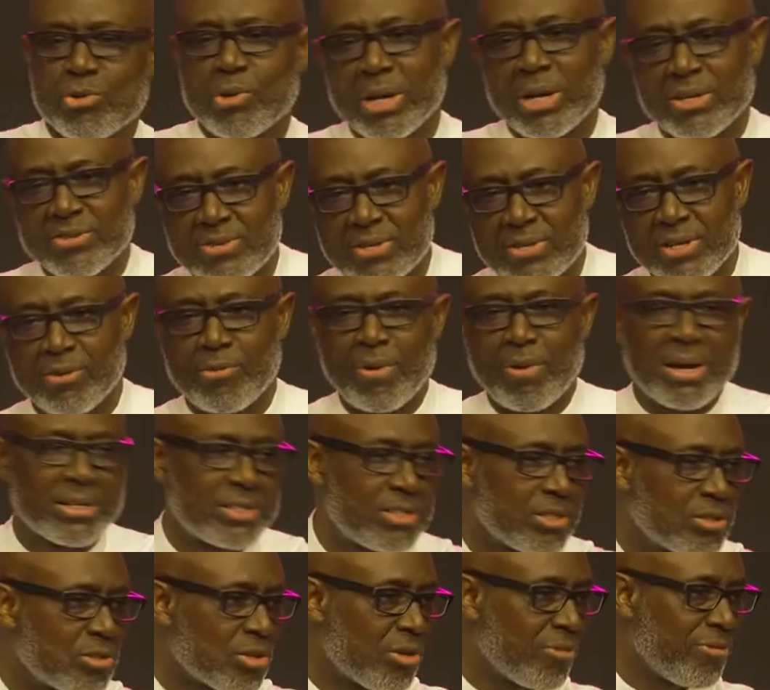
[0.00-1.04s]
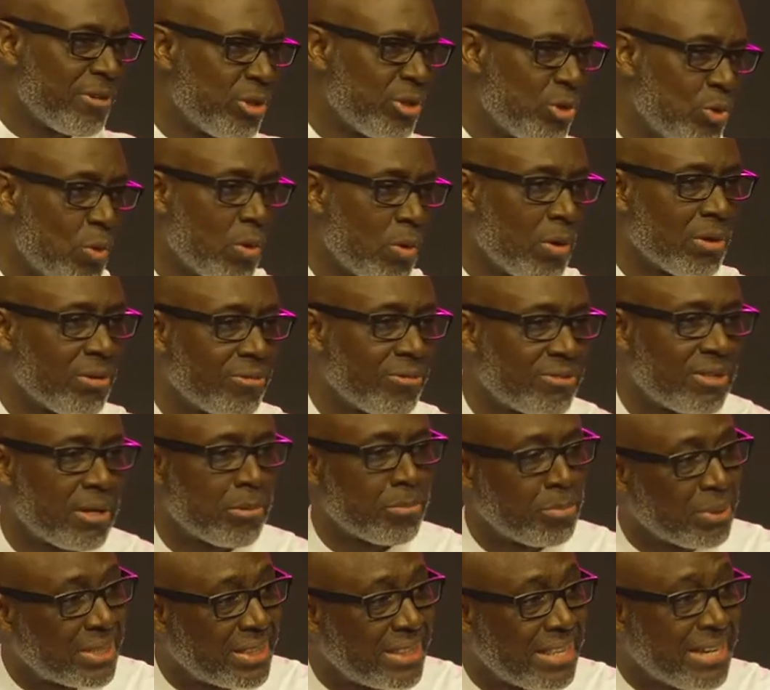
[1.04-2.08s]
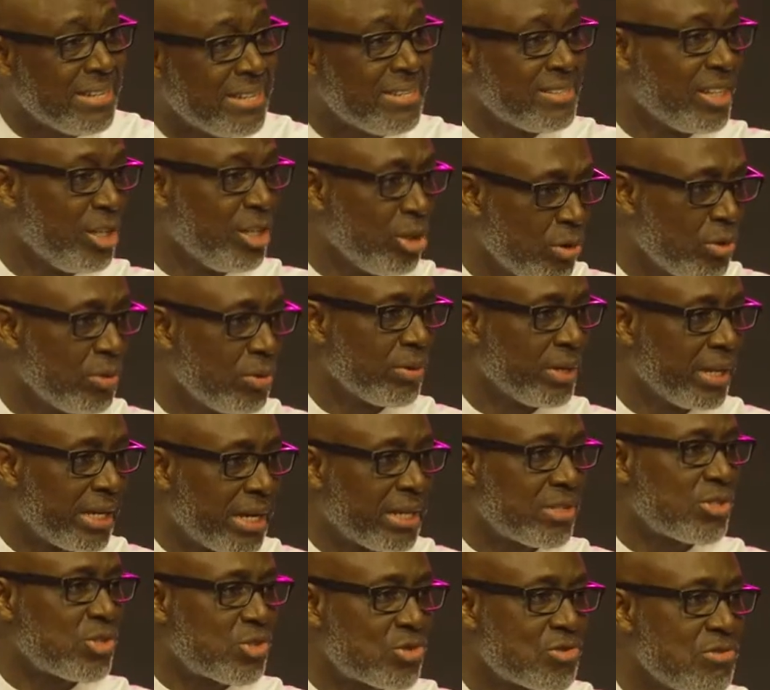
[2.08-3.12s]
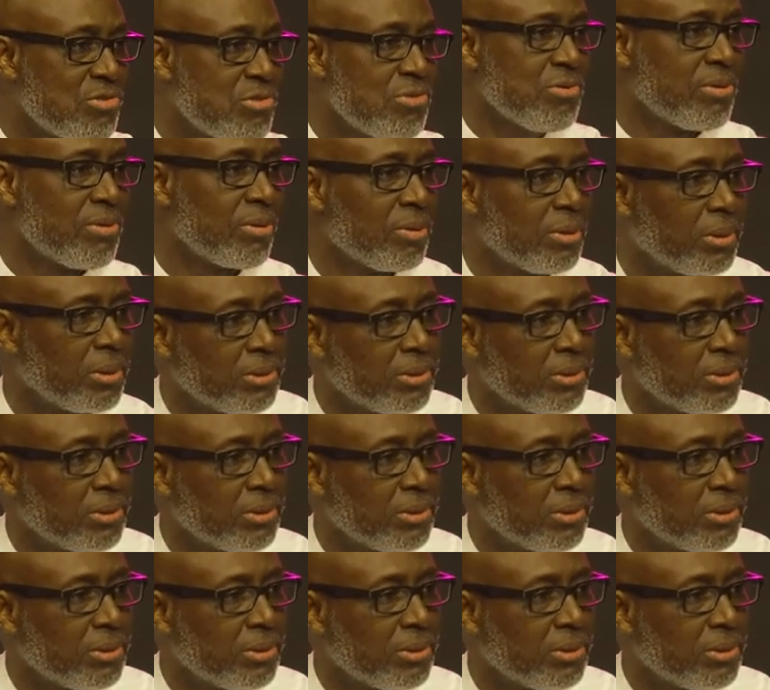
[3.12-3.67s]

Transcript: you can still write it off and do all of that, but then, you know, it gets to you.